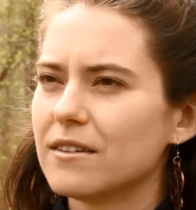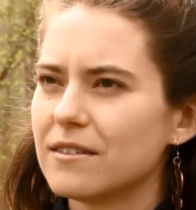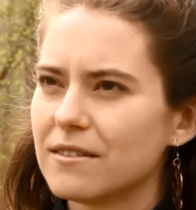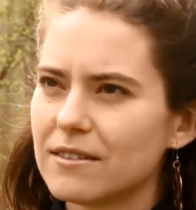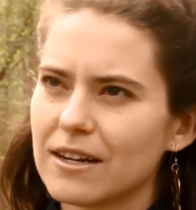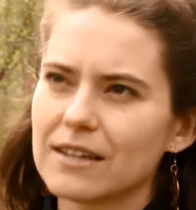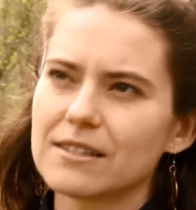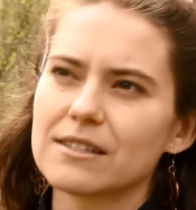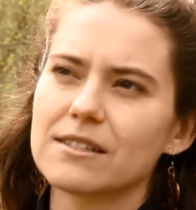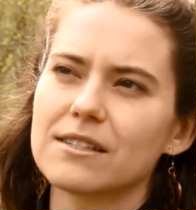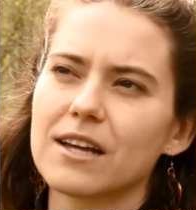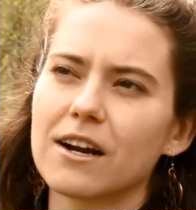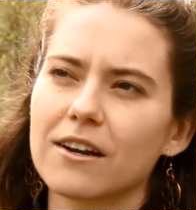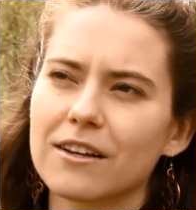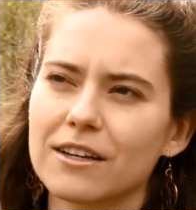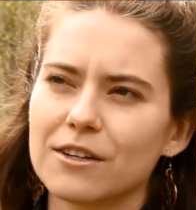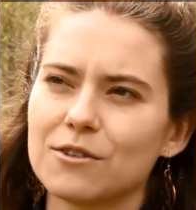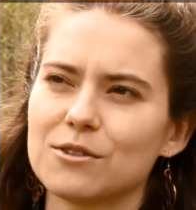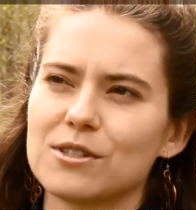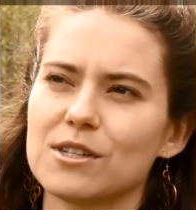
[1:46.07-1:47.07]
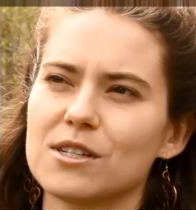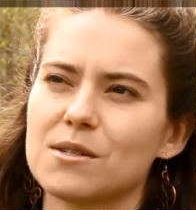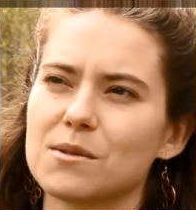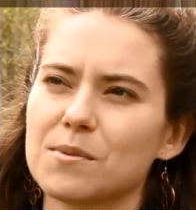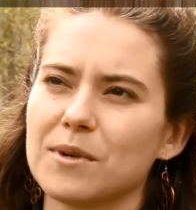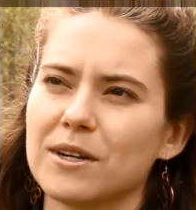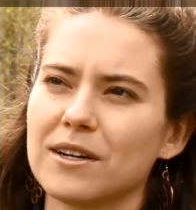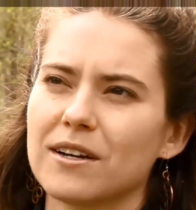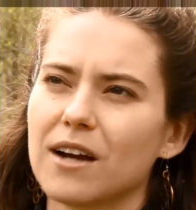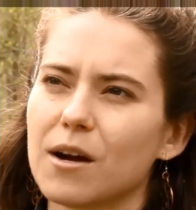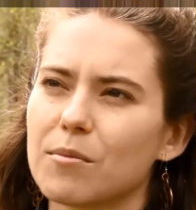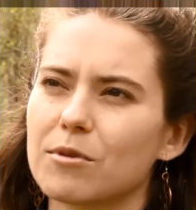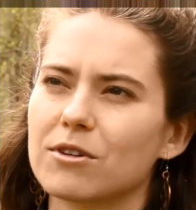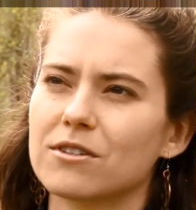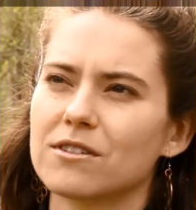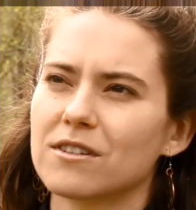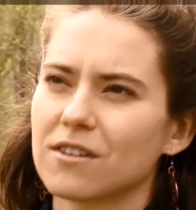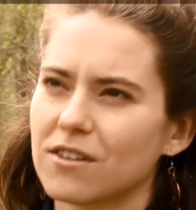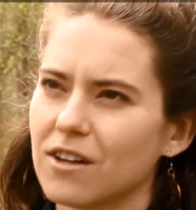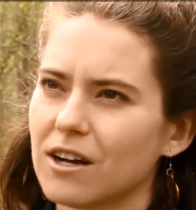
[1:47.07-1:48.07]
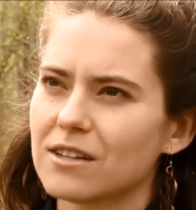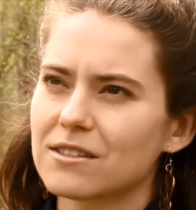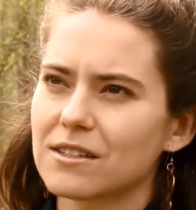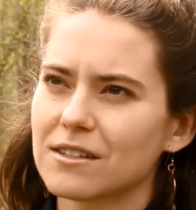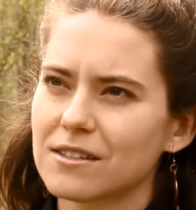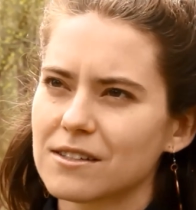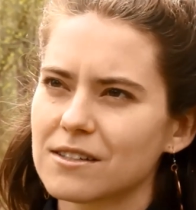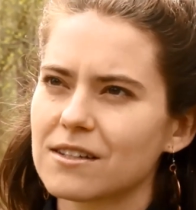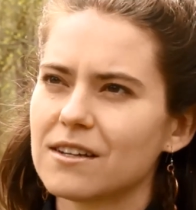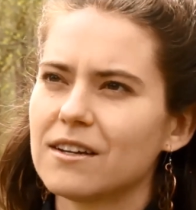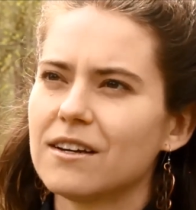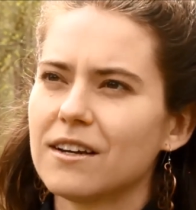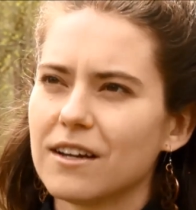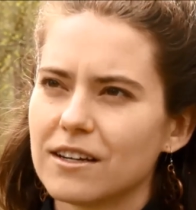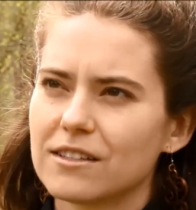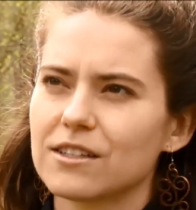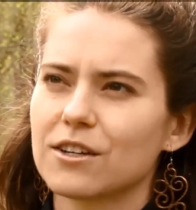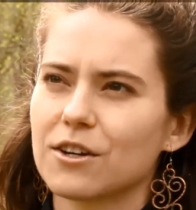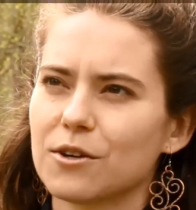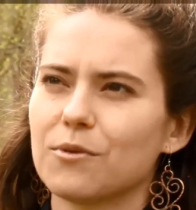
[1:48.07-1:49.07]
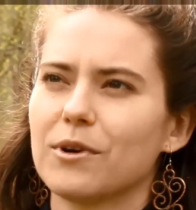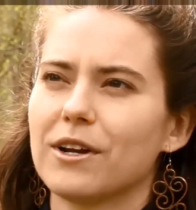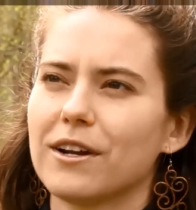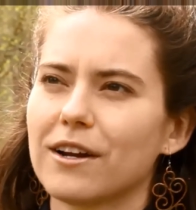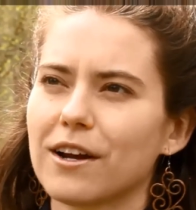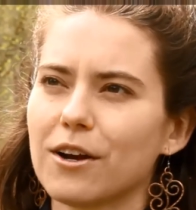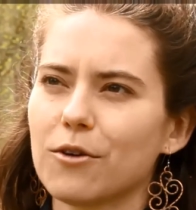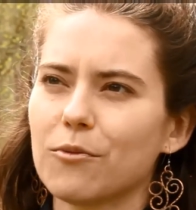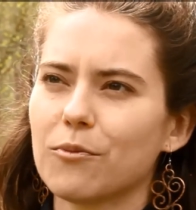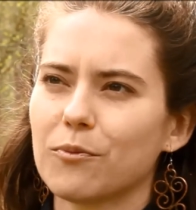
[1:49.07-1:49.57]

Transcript: necessarily using as many cupboards and closets is a good way to go.